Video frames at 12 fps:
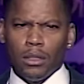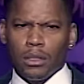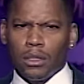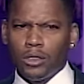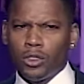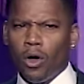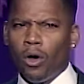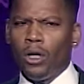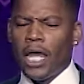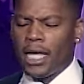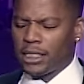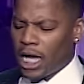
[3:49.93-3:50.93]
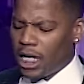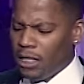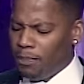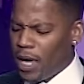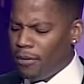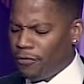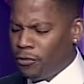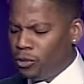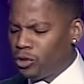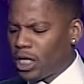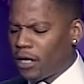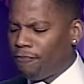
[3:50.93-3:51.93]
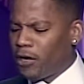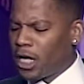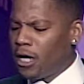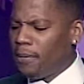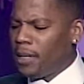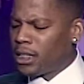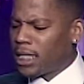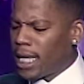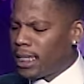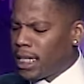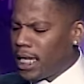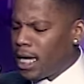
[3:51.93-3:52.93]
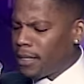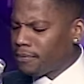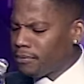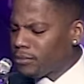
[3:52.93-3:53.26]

Cause your old ass gotta eat baby food. You trying to fuck everybody's holiday up.